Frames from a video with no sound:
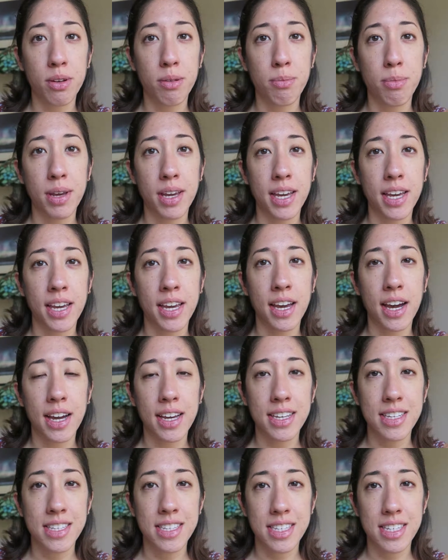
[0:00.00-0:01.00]
would be
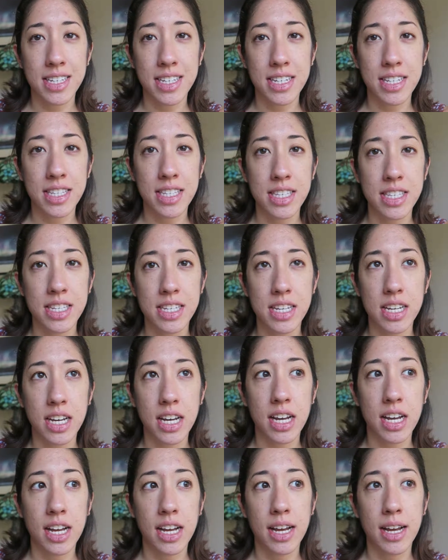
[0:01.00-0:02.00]
Iceland,
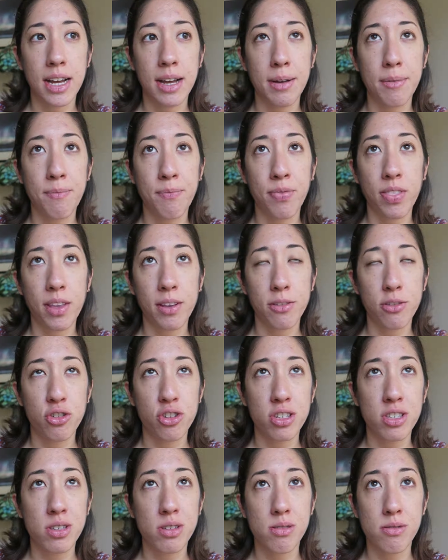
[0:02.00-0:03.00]

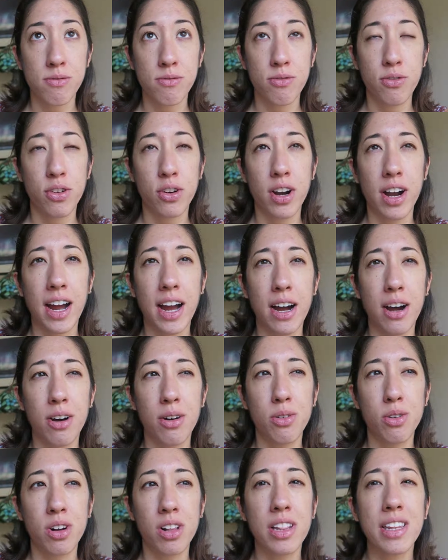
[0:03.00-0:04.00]
just for
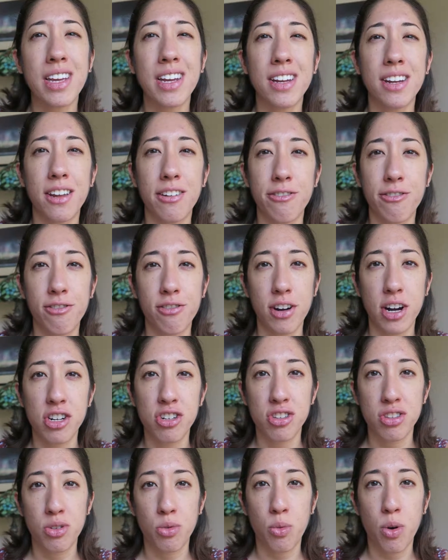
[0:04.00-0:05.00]
how clean and
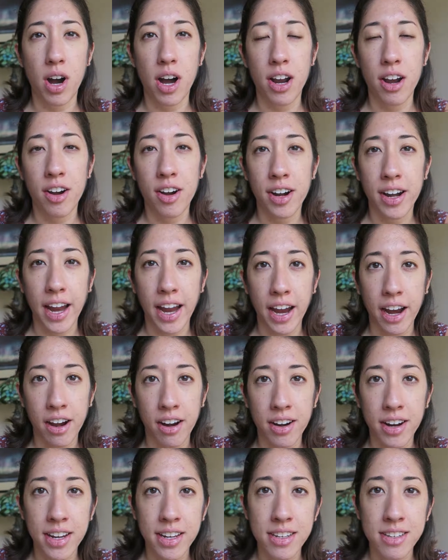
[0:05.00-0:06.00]
fresh the water and
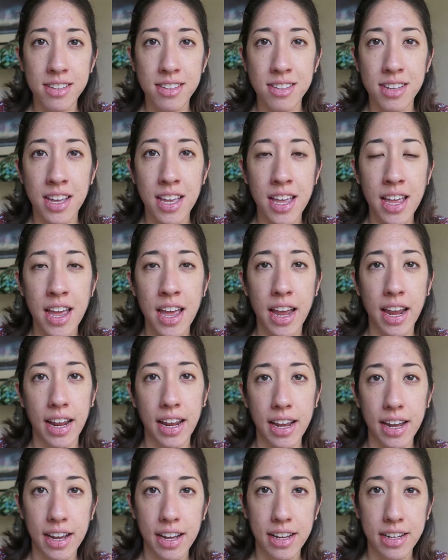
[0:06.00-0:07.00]
air is,
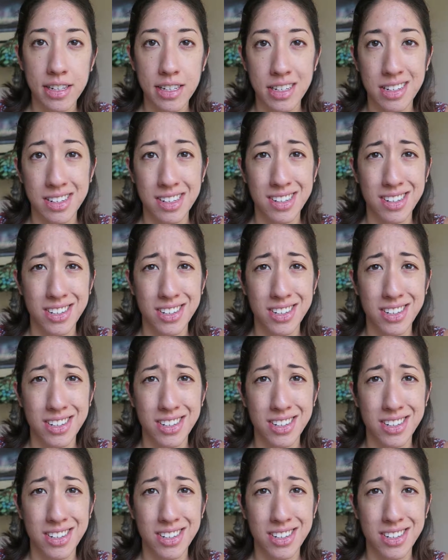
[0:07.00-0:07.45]
and